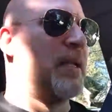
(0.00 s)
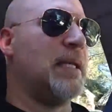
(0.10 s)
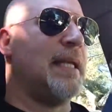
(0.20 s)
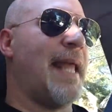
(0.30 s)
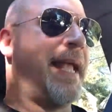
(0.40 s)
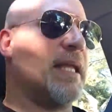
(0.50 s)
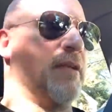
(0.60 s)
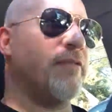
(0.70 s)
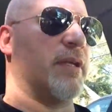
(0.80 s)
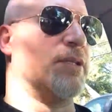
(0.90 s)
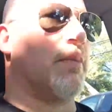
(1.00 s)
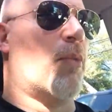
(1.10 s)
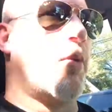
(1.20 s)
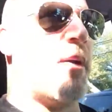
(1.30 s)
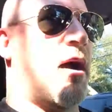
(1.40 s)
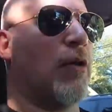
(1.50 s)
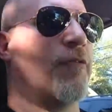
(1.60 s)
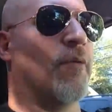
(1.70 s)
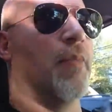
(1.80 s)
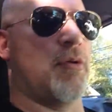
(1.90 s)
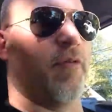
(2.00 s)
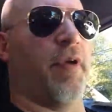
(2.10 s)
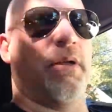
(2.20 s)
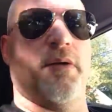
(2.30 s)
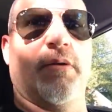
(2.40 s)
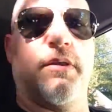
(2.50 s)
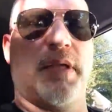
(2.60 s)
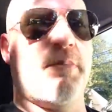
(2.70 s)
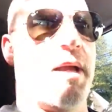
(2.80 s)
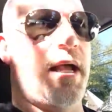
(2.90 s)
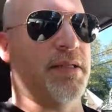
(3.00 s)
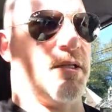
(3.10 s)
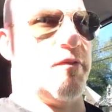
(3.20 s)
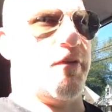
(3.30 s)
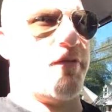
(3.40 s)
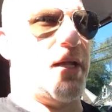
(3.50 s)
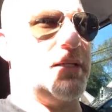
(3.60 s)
negative is a more powerful motivator than positive. If I